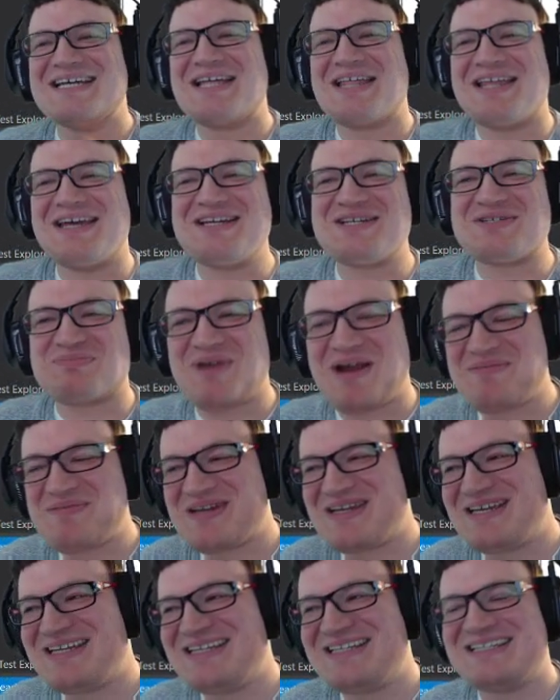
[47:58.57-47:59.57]
Thanks,
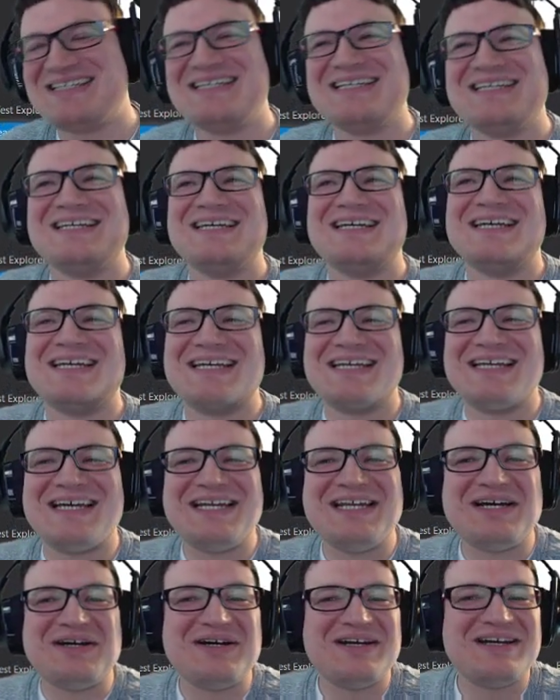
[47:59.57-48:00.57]
Propagated. Yeah,
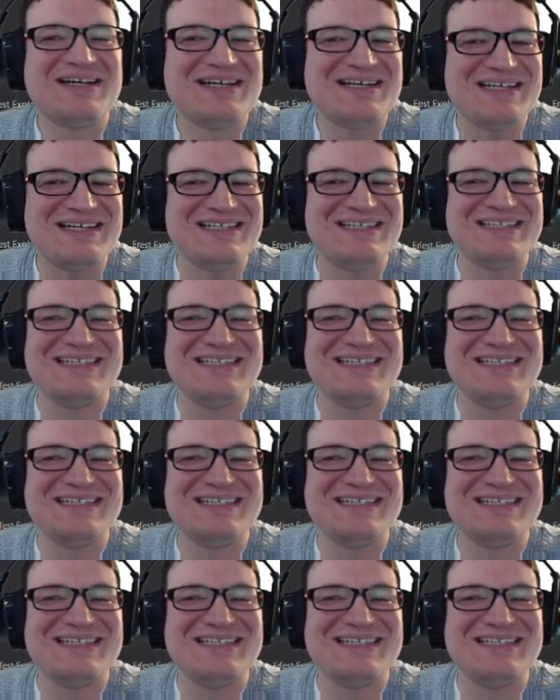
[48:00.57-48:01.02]
no,